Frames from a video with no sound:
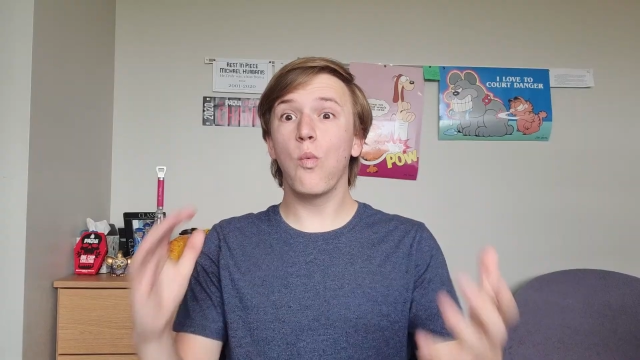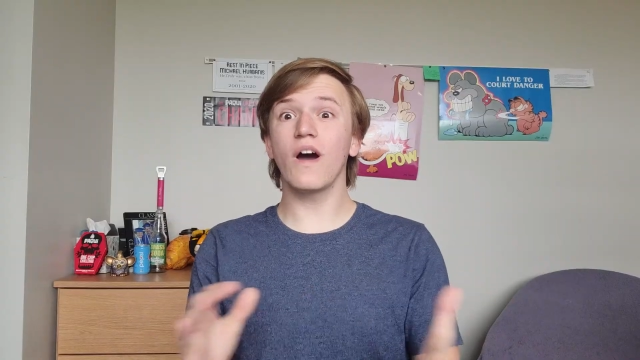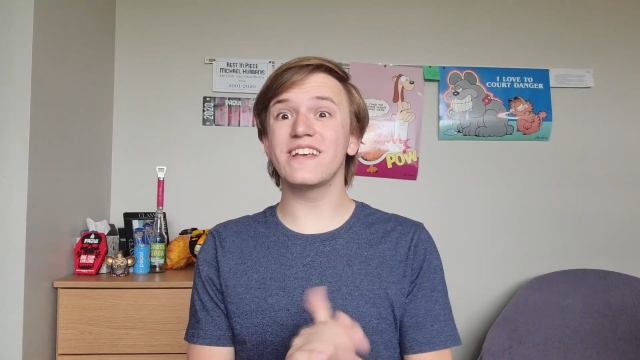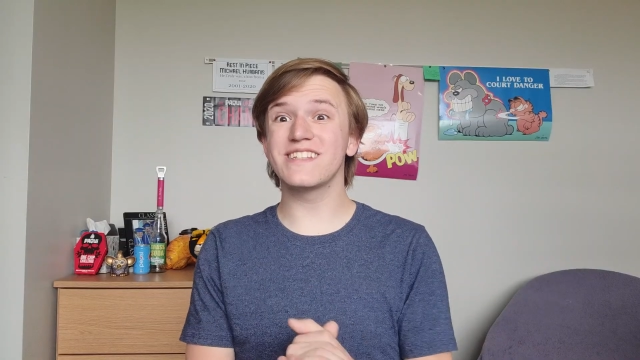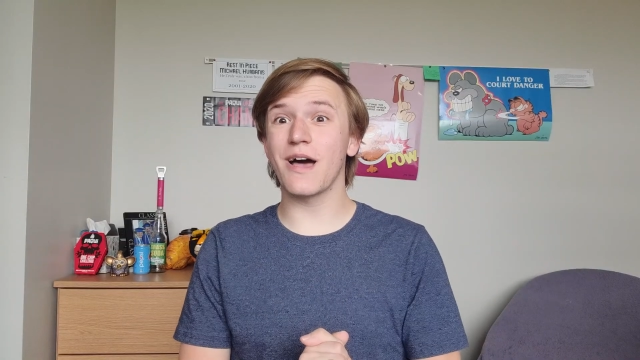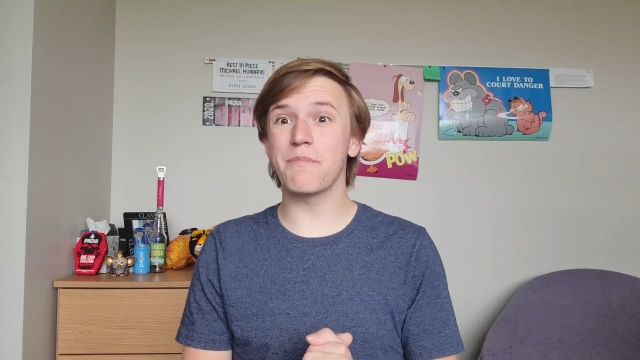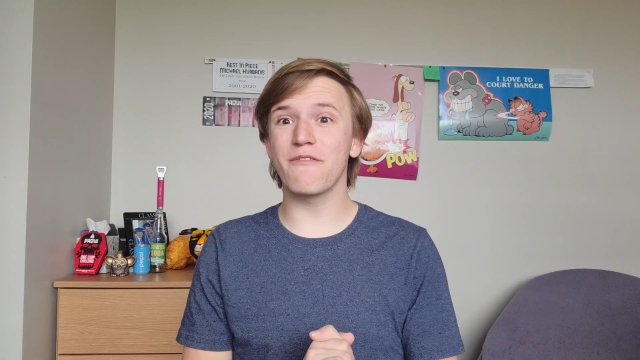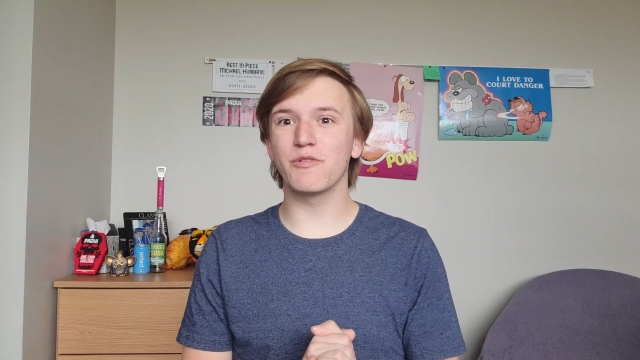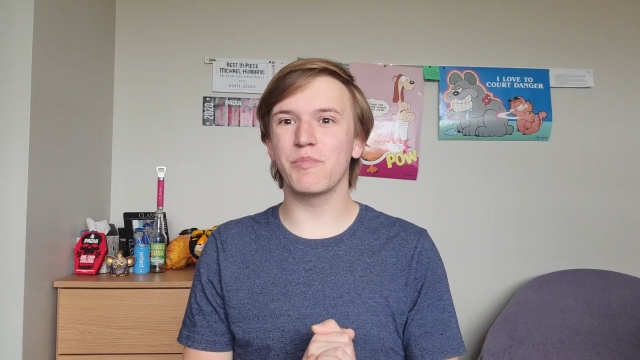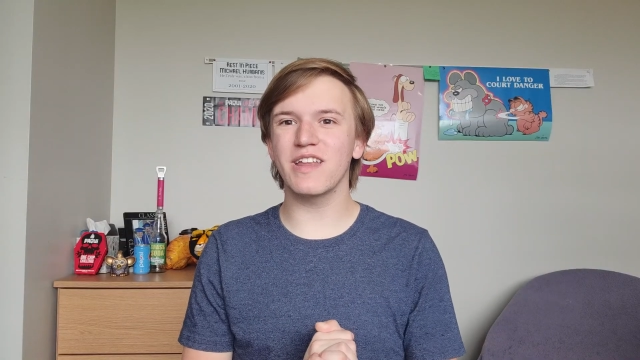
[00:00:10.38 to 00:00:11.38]
What is up,
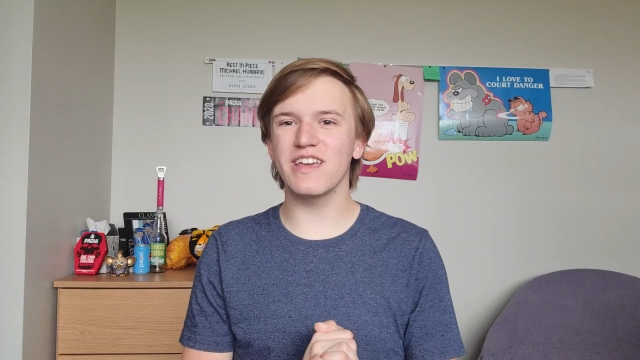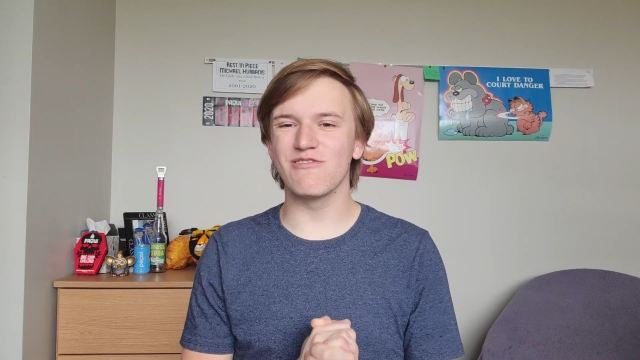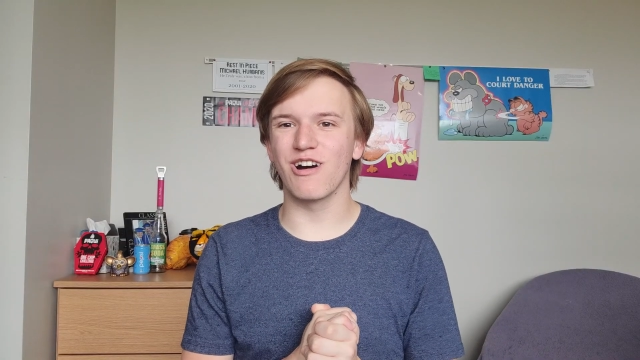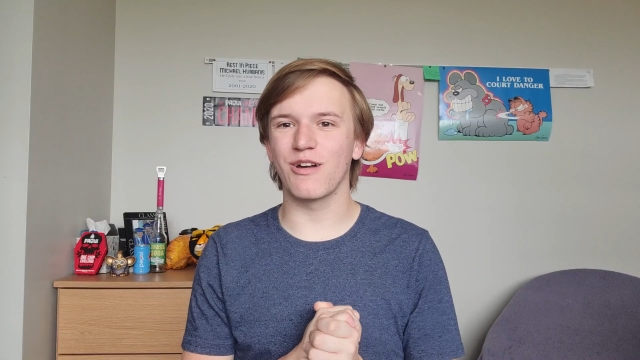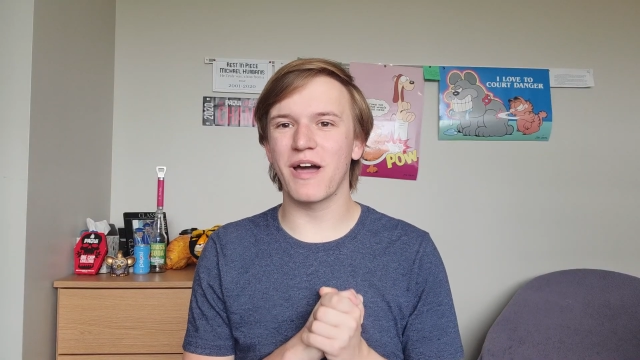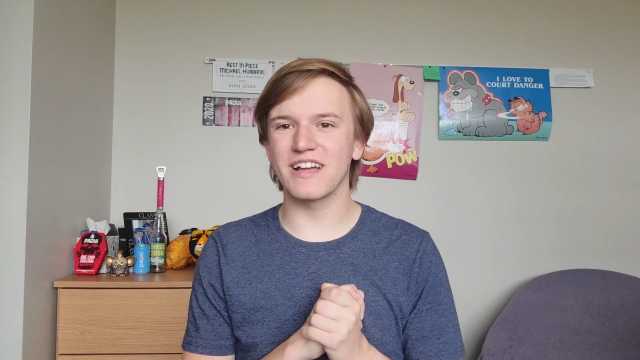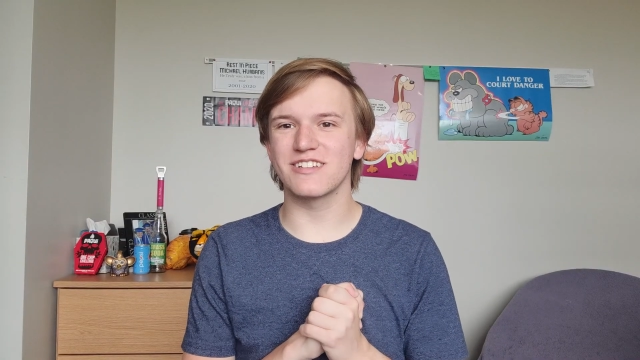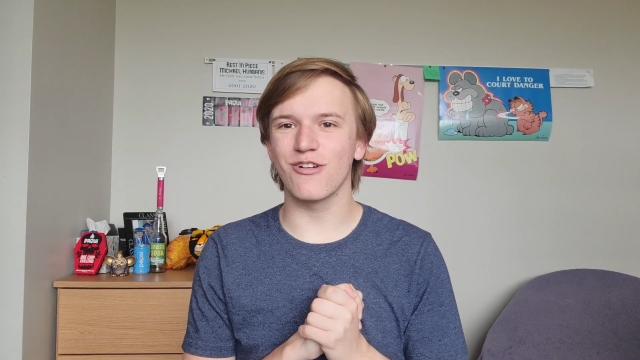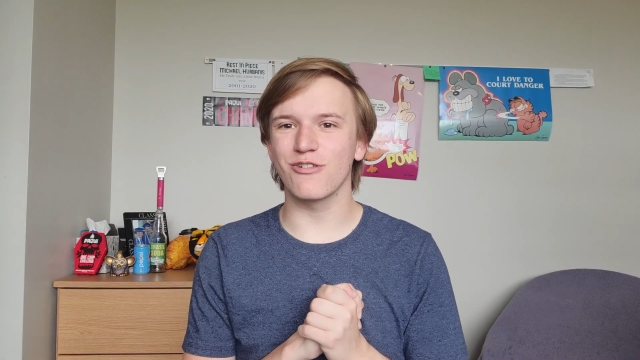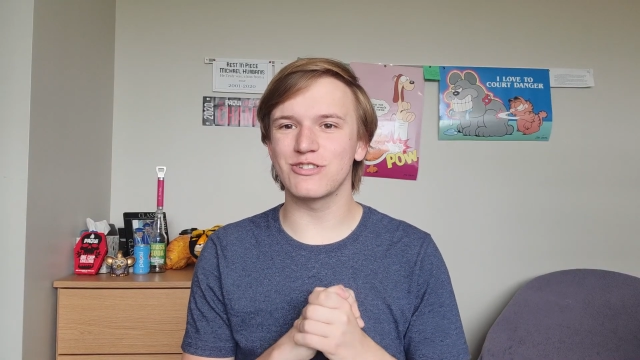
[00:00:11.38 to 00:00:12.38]
everybody, and welcome back to
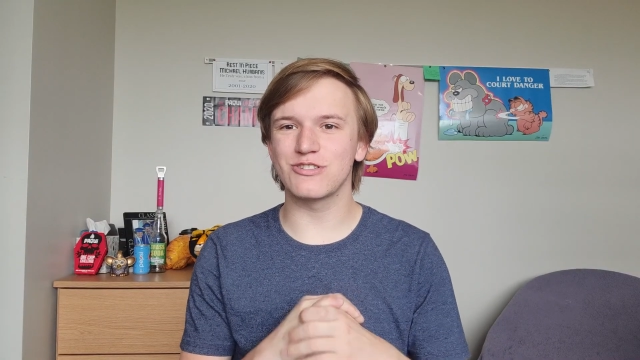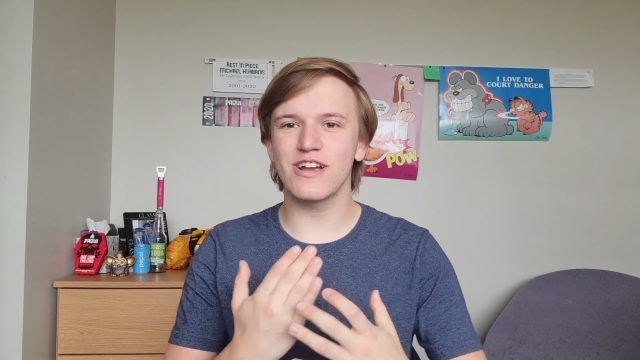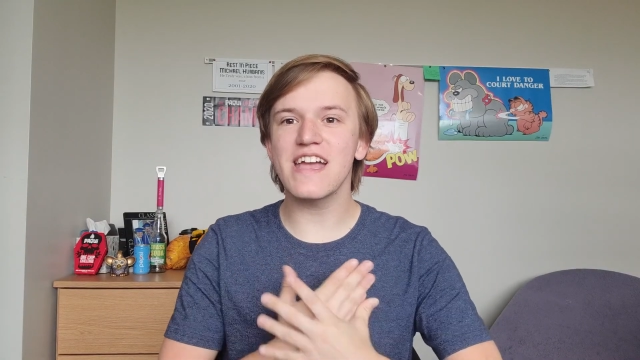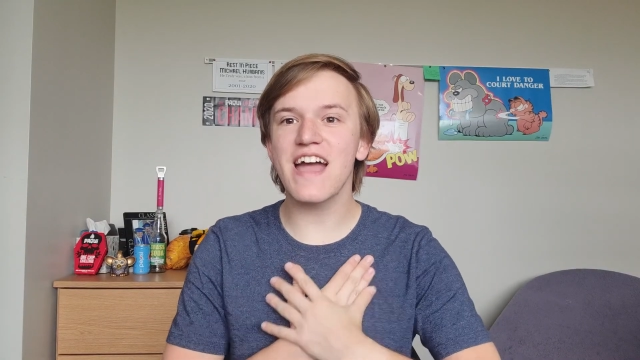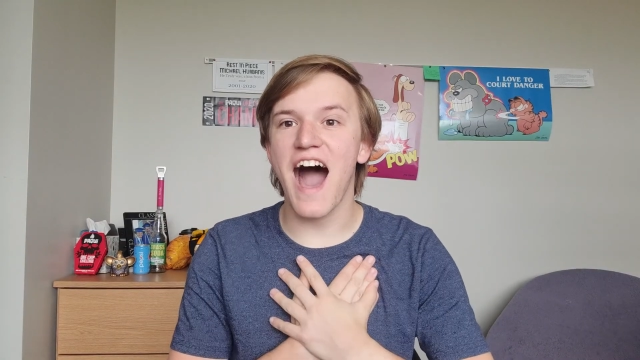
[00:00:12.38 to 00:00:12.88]
Coco's Create.